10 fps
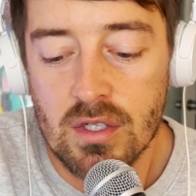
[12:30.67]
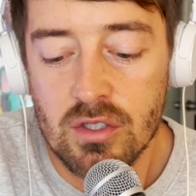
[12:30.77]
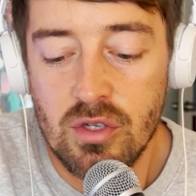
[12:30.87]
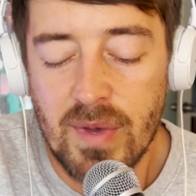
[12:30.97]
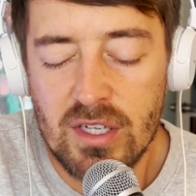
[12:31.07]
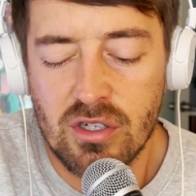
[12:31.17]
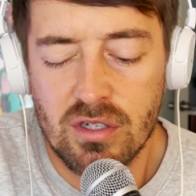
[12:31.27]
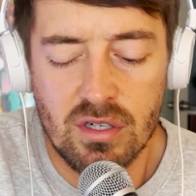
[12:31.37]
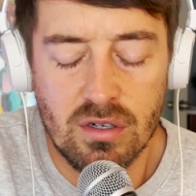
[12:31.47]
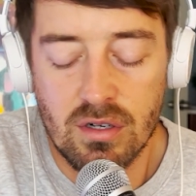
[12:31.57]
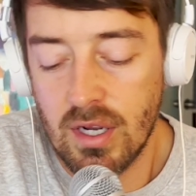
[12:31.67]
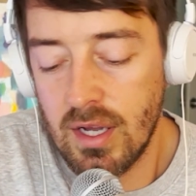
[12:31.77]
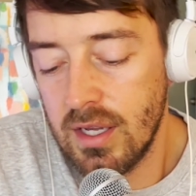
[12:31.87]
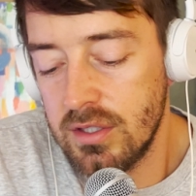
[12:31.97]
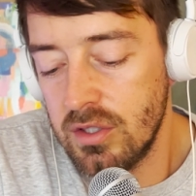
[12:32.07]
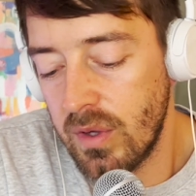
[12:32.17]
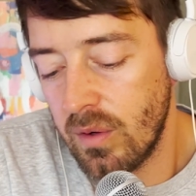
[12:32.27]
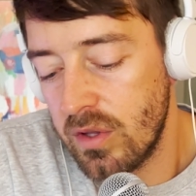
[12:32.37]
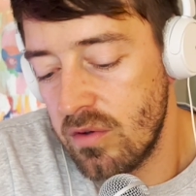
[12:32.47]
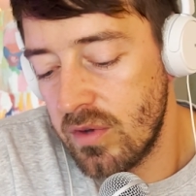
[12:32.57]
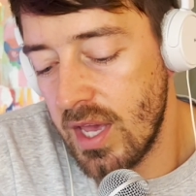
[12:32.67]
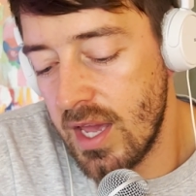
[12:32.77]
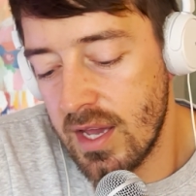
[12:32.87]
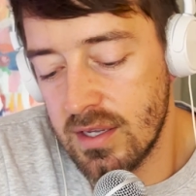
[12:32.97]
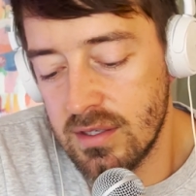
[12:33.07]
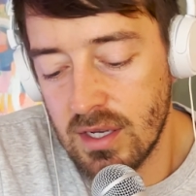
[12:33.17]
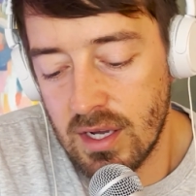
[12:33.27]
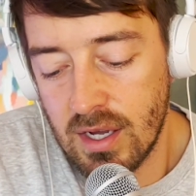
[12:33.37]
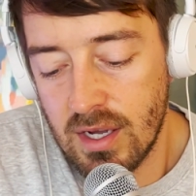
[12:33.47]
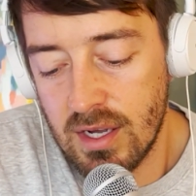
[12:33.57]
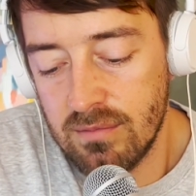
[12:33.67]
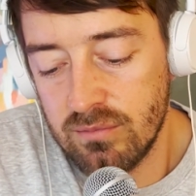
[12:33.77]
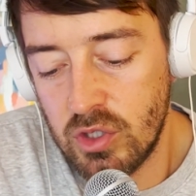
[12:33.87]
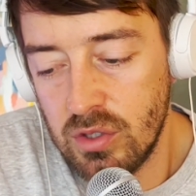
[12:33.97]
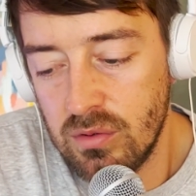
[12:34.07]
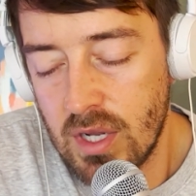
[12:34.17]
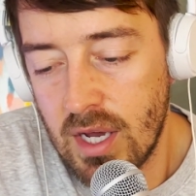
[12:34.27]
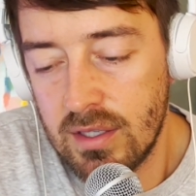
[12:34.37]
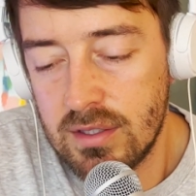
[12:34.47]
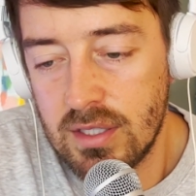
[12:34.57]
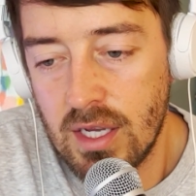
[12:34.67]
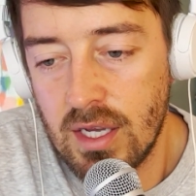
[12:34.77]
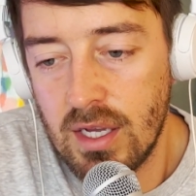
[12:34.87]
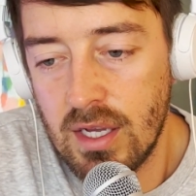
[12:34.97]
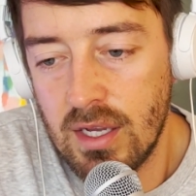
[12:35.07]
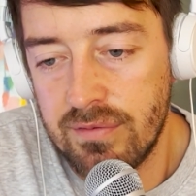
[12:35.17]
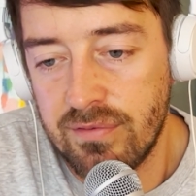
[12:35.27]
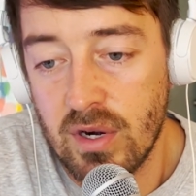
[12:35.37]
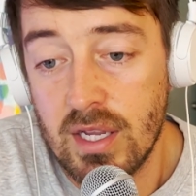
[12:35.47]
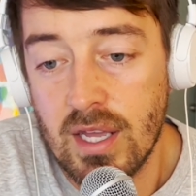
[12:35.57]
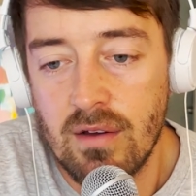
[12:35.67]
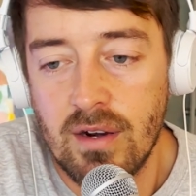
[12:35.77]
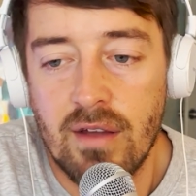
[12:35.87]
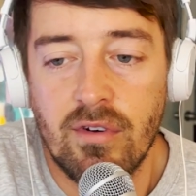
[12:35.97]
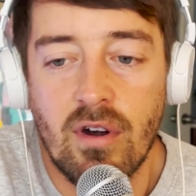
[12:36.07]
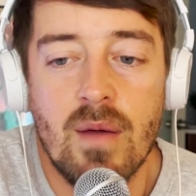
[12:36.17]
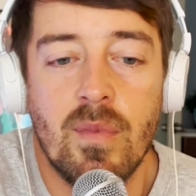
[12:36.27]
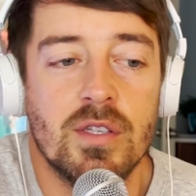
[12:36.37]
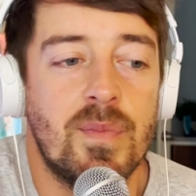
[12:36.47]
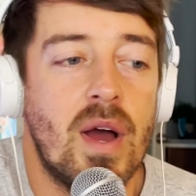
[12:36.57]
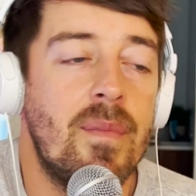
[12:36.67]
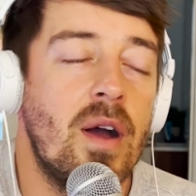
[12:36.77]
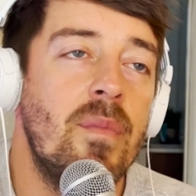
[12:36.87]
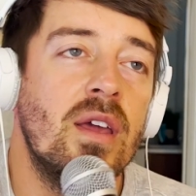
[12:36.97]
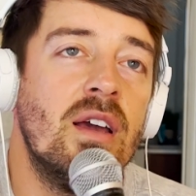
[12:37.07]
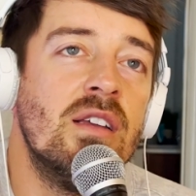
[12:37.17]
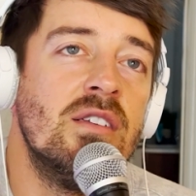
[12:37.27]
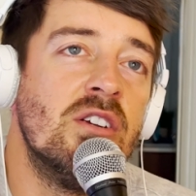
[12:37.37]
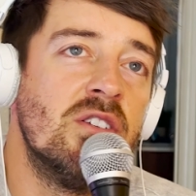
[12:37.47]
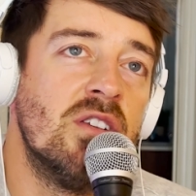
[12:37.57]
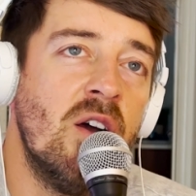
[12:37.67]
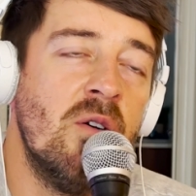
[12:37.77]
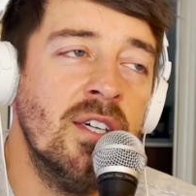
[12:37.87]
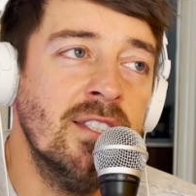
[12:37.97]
to make sure you're uh, doing what you can um, to not uh, freak out and have your eyeballs pop out because you're so